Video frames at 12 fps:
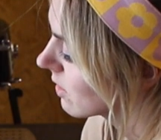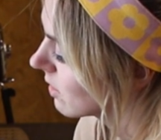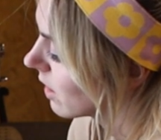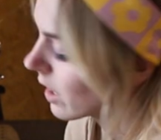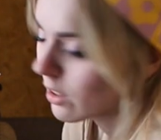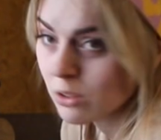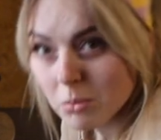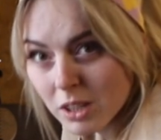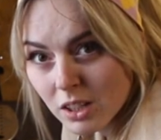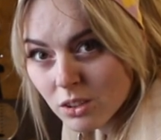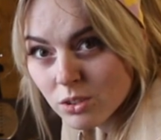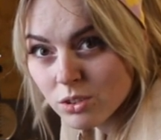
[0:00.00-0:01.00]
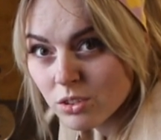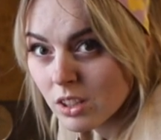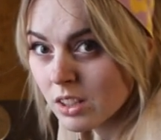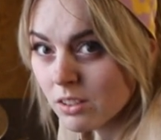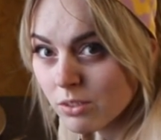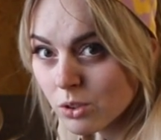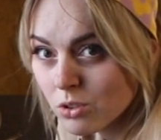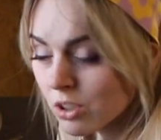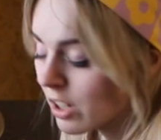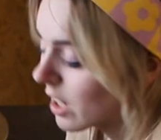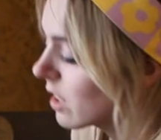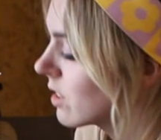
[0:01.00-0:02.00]
like tomatoes in the
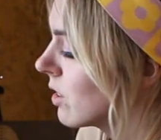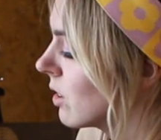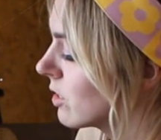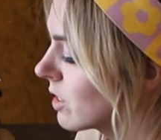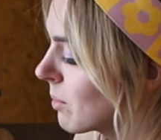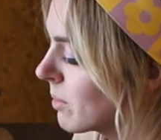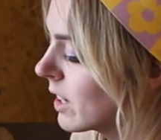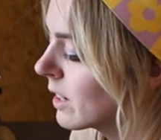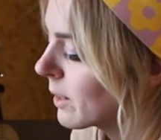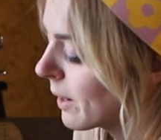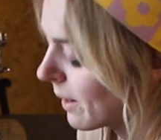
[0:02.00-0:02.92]
future here or something.